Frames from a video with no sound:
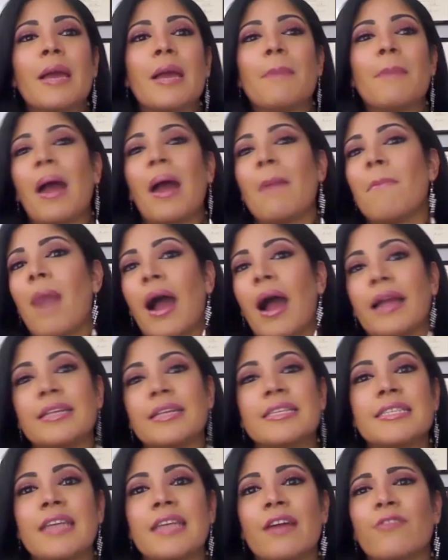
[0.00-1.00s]
my
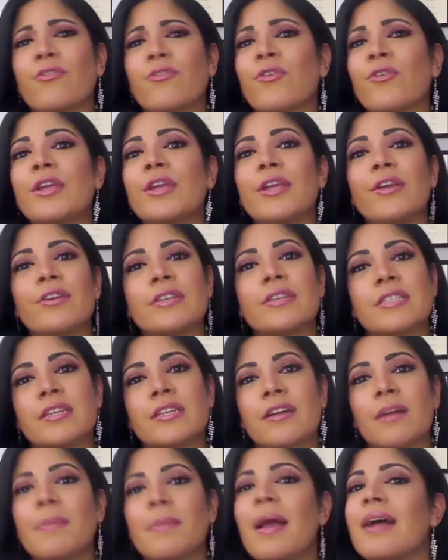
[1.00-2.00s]
mindset for years
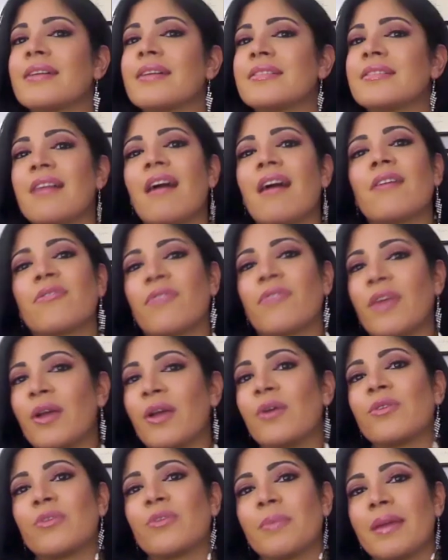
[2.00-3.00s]
to come, has not
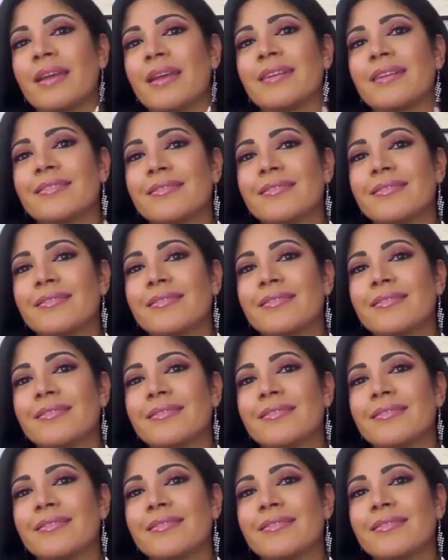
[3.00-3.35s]
failed me.